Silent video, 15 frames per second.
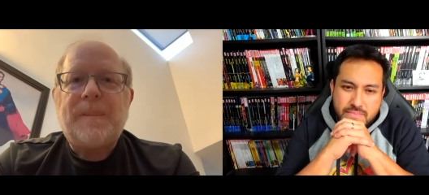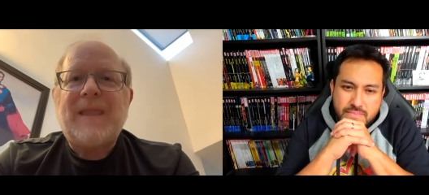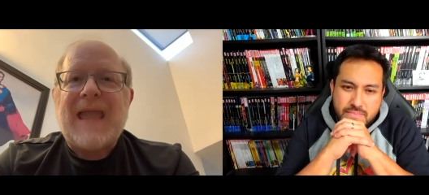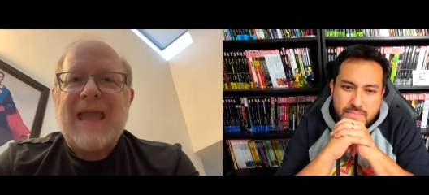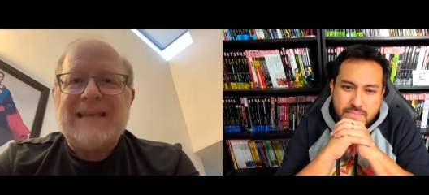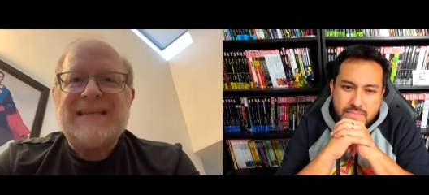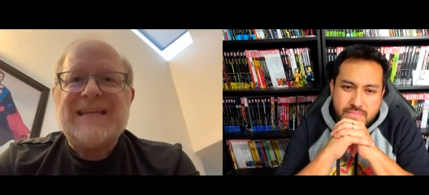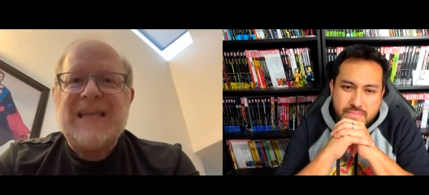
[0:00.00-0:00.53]

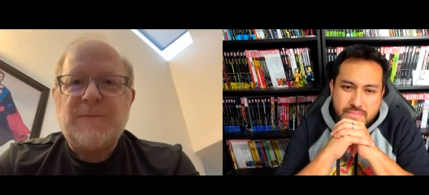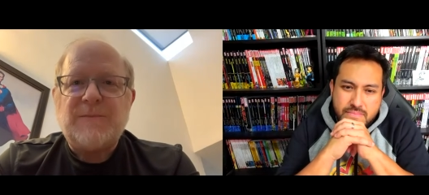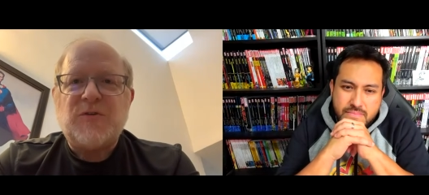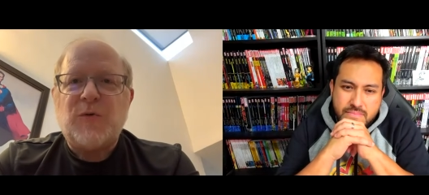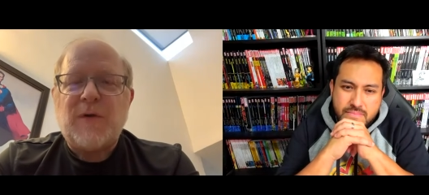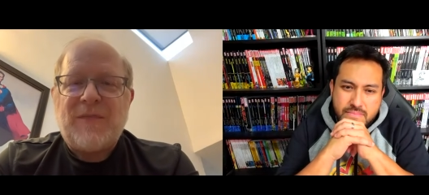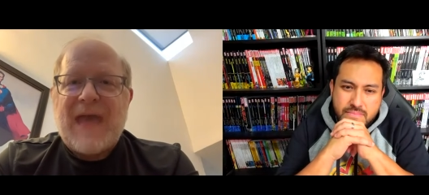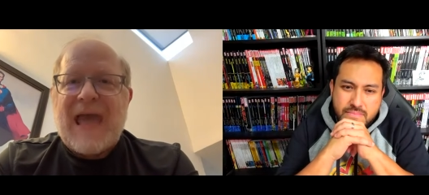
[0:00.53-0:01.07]
Speaker 1: and keep
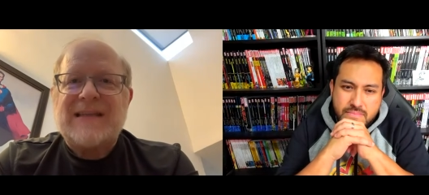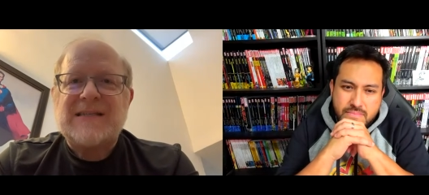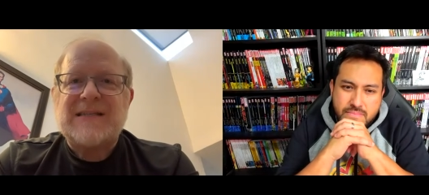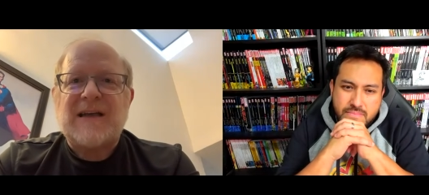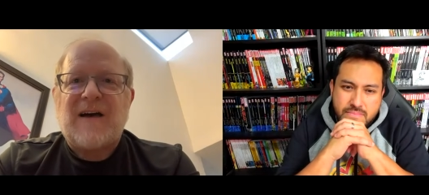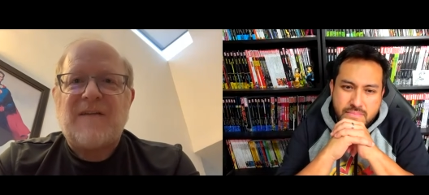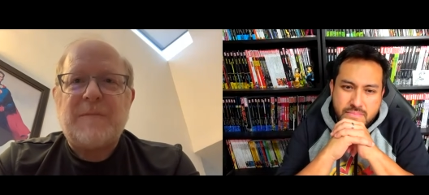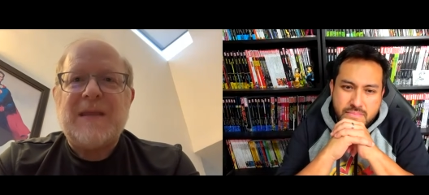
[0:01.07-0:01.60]
doing that
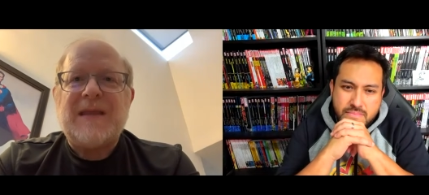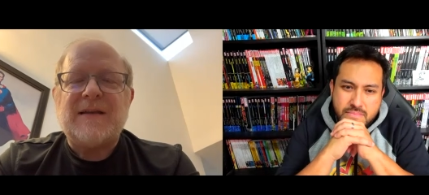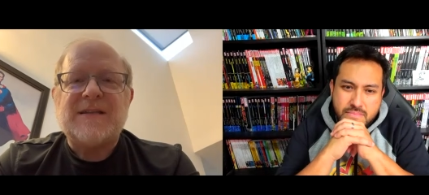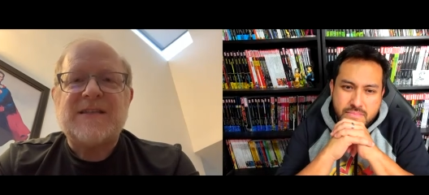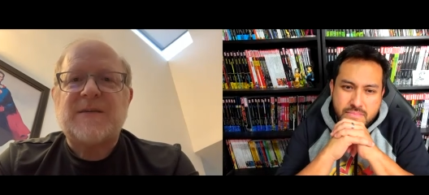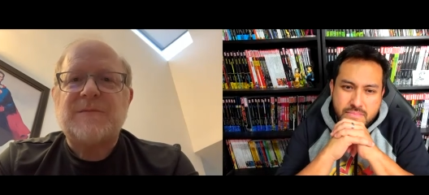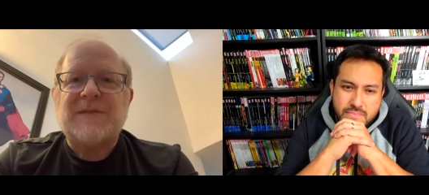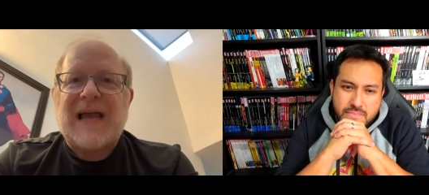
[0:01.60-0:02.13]
stuff,
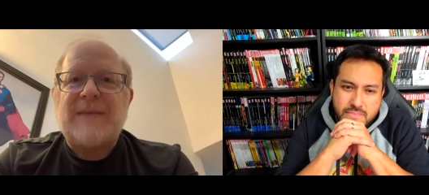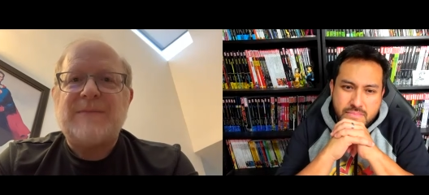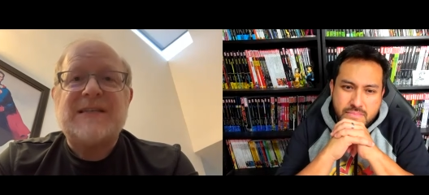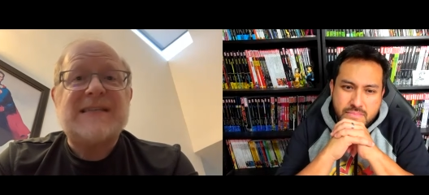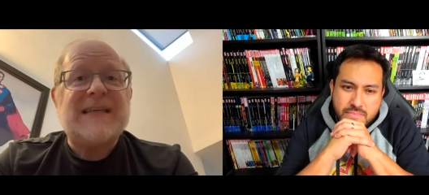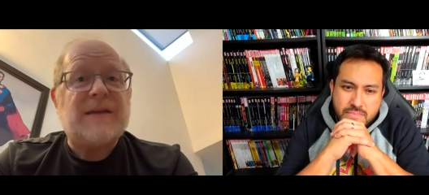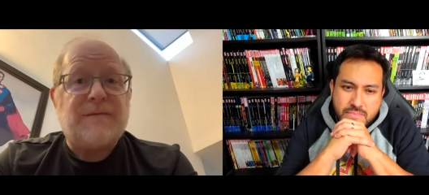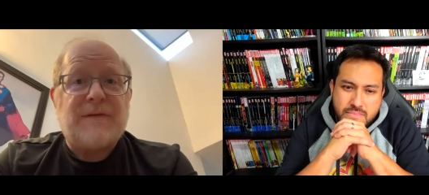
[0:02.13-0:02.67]
because sometimes it's
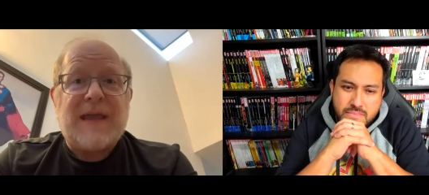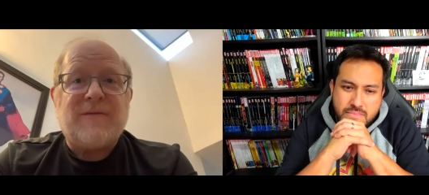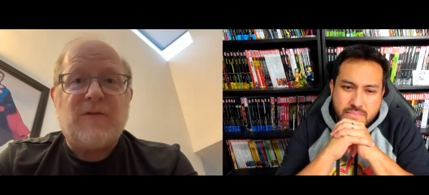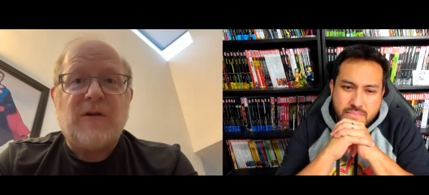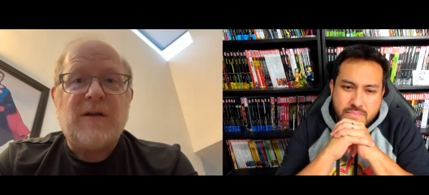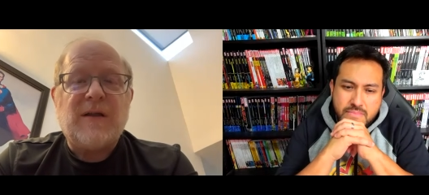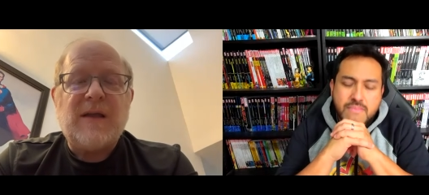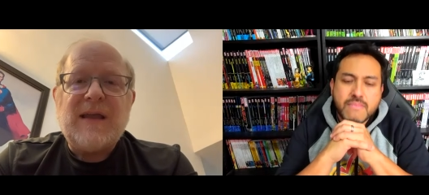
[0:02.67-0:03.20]
in
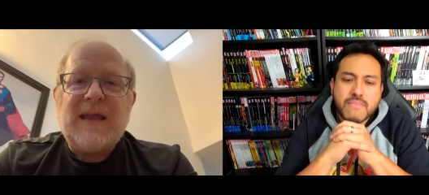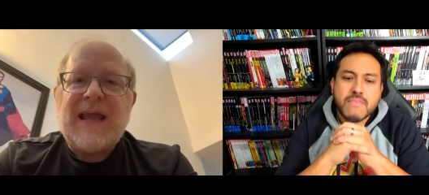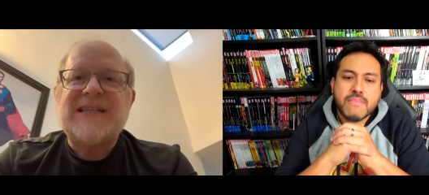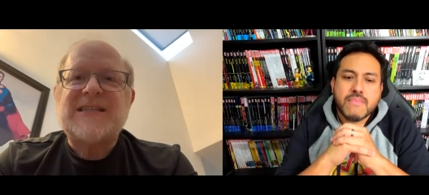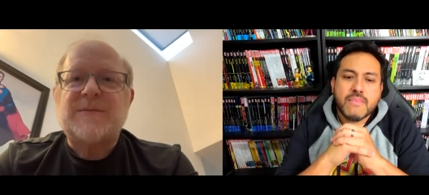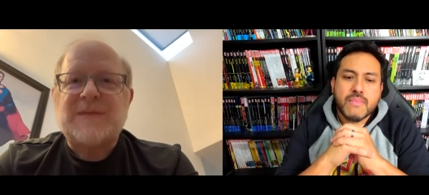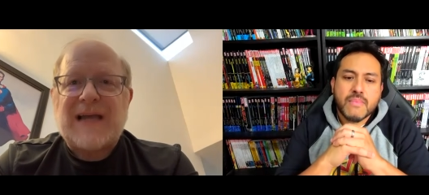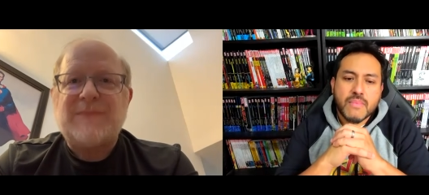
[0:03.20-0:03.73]
favor and
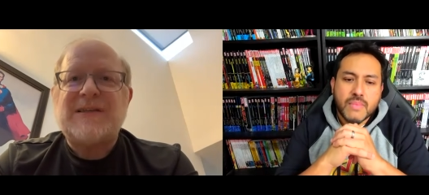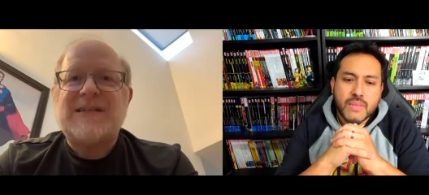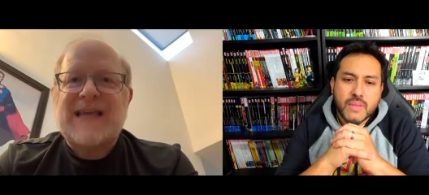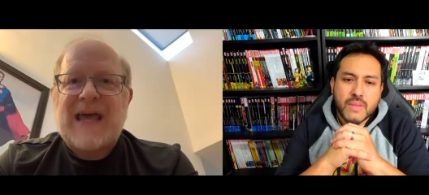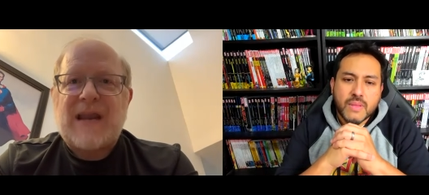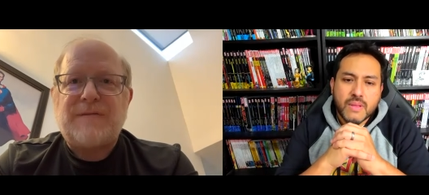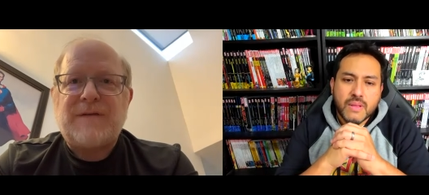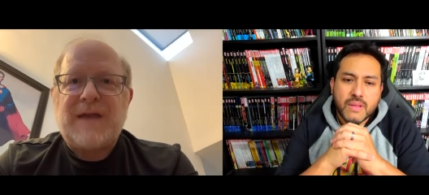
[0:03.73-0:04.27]
sometimes it's
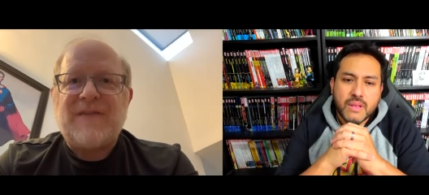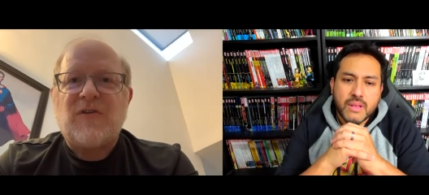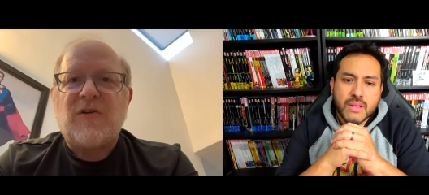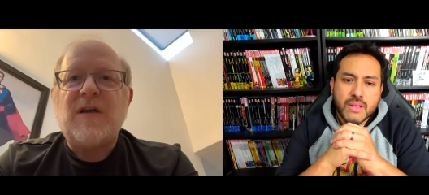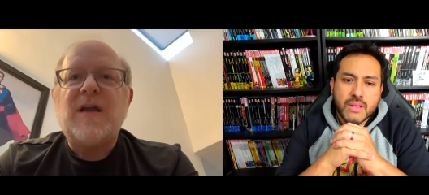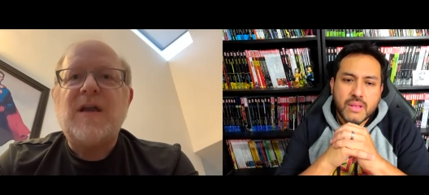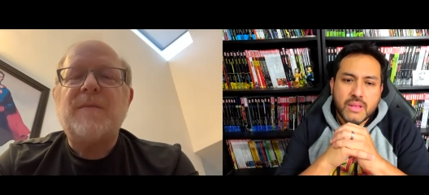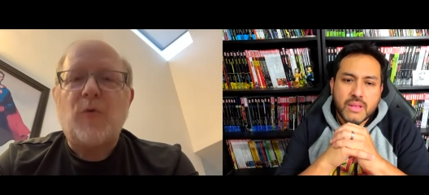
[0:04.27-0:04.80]
out of favor.
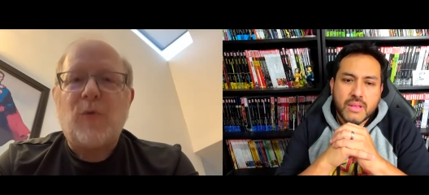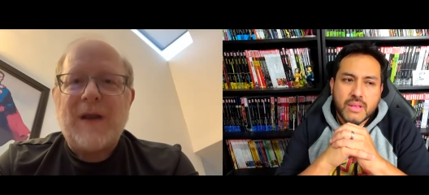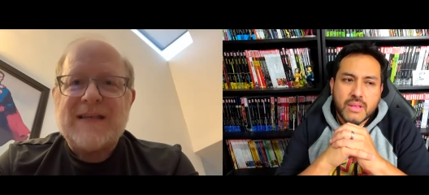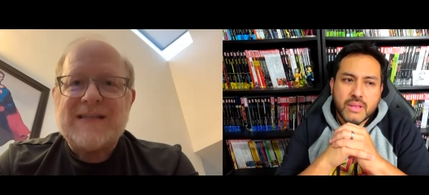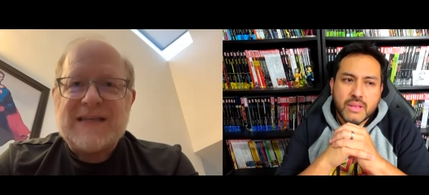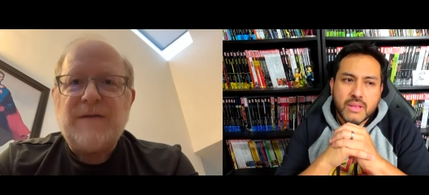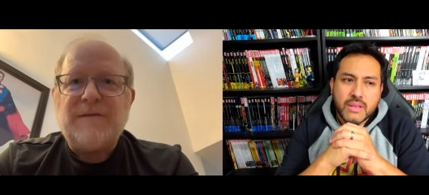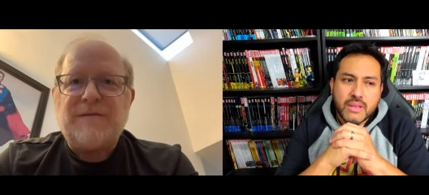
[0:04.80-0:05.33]
But when
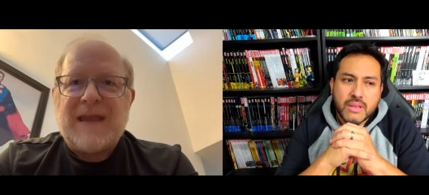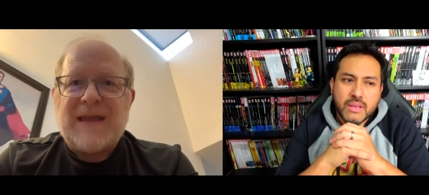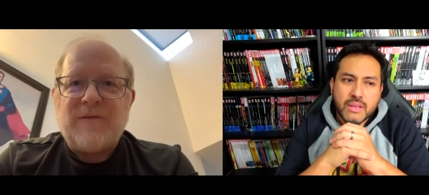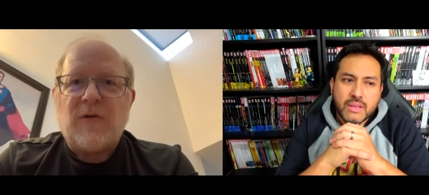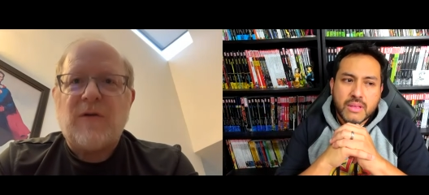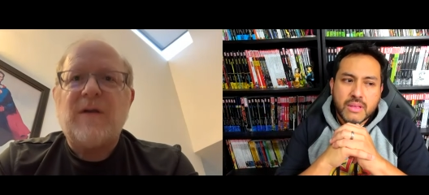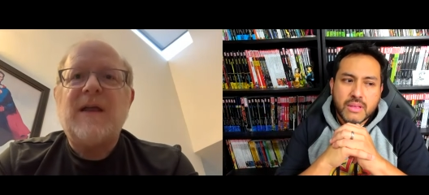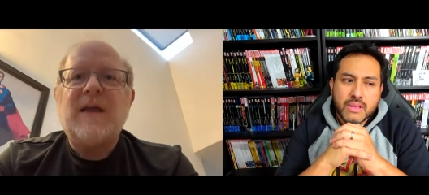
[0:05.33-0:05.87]
it's in
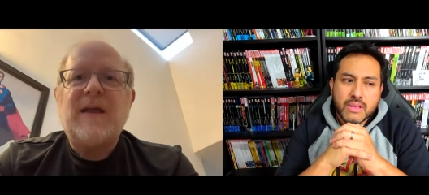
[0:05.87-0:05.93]
favor,